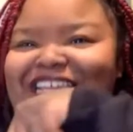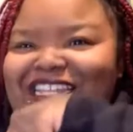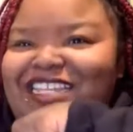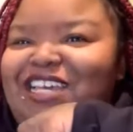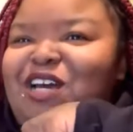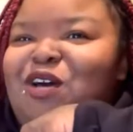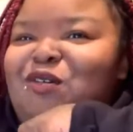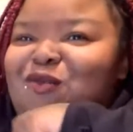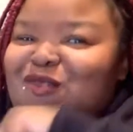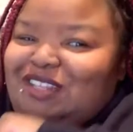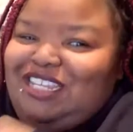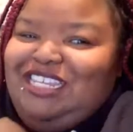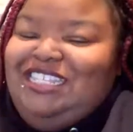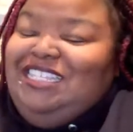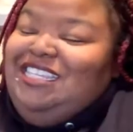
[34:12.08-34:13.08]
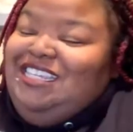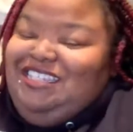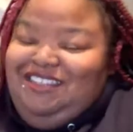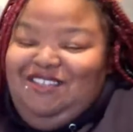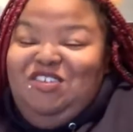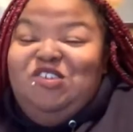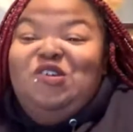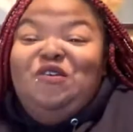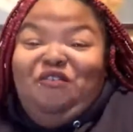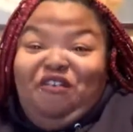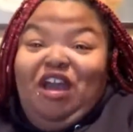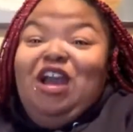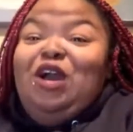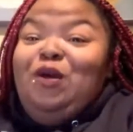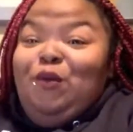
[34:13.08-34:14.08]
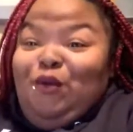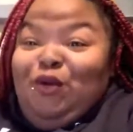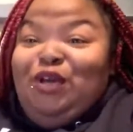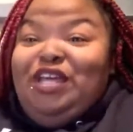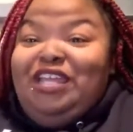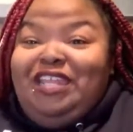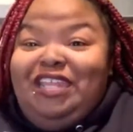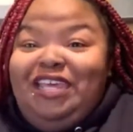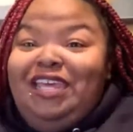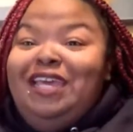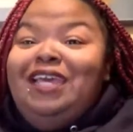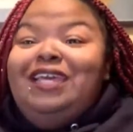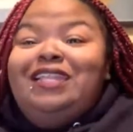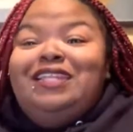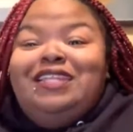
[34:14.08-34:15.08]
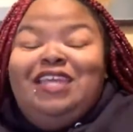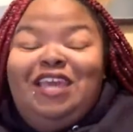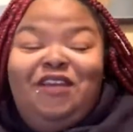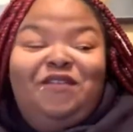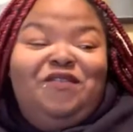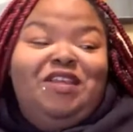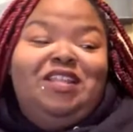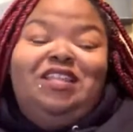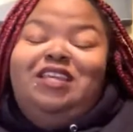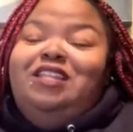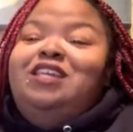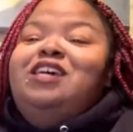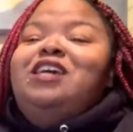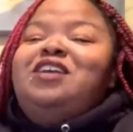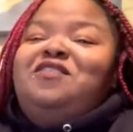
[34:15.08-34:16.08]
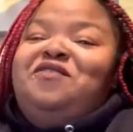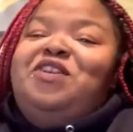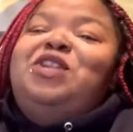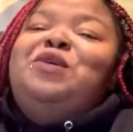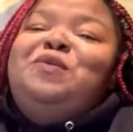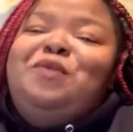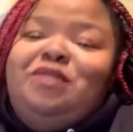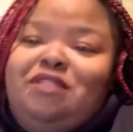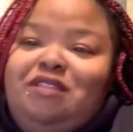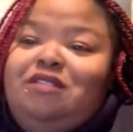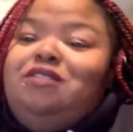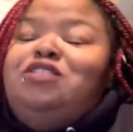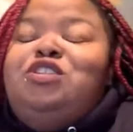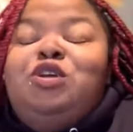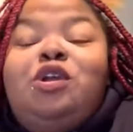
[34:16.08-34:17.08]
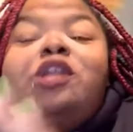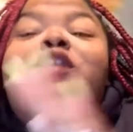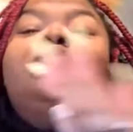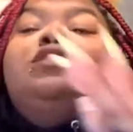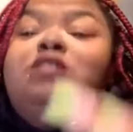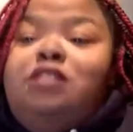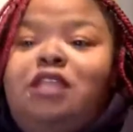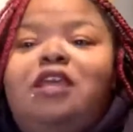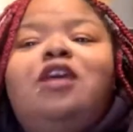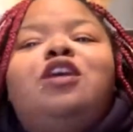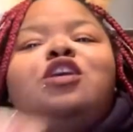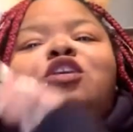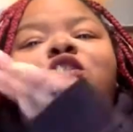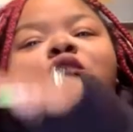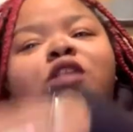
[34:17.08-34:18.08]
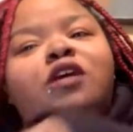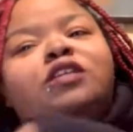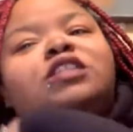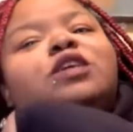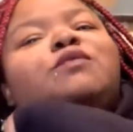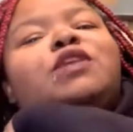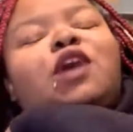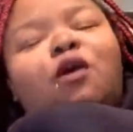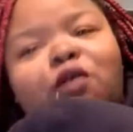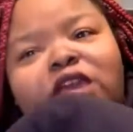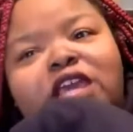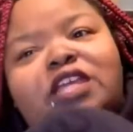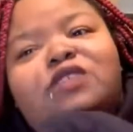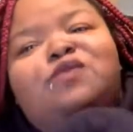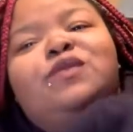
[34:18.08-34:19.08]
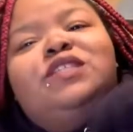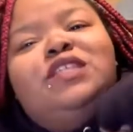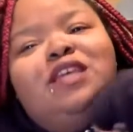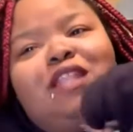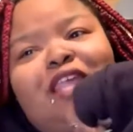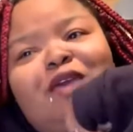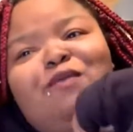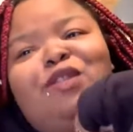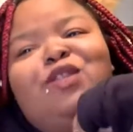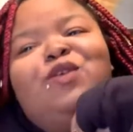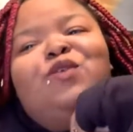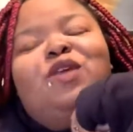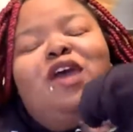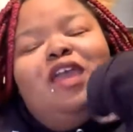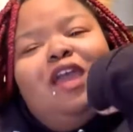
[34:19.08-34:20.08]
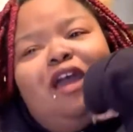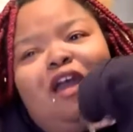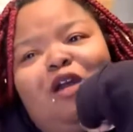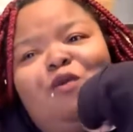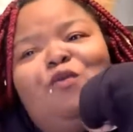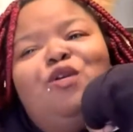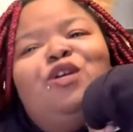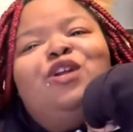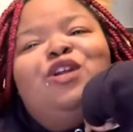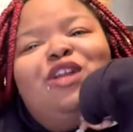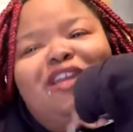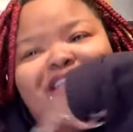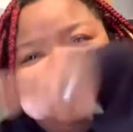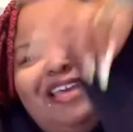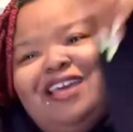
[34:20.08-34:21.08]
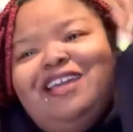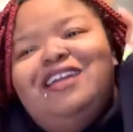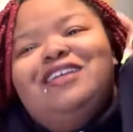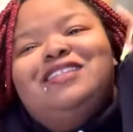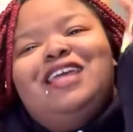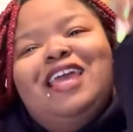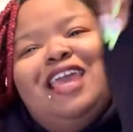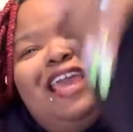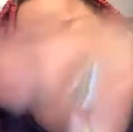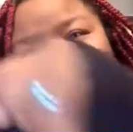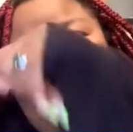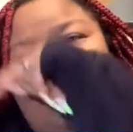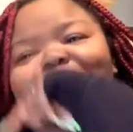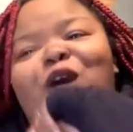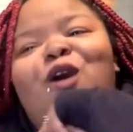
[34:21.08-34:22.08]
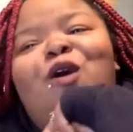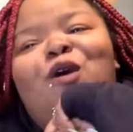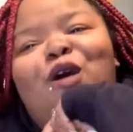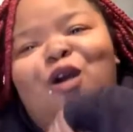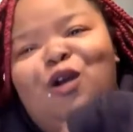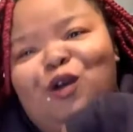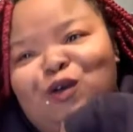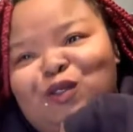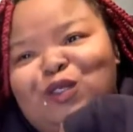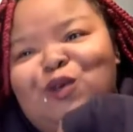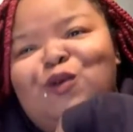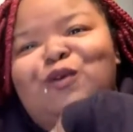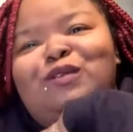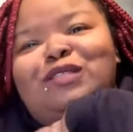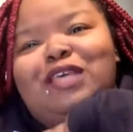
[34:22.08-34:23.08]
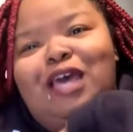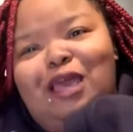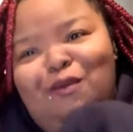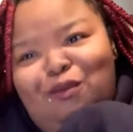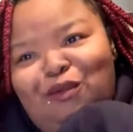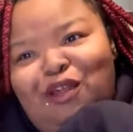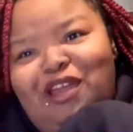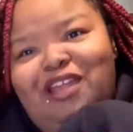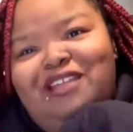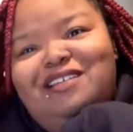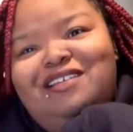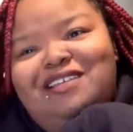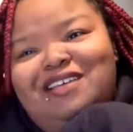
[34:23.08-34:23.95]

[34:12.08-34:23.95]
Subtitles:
Yep. Listen, you can find one. Definitely look. If any during the, some of your kids were still able to do their homework because they had a whole old school typewriter.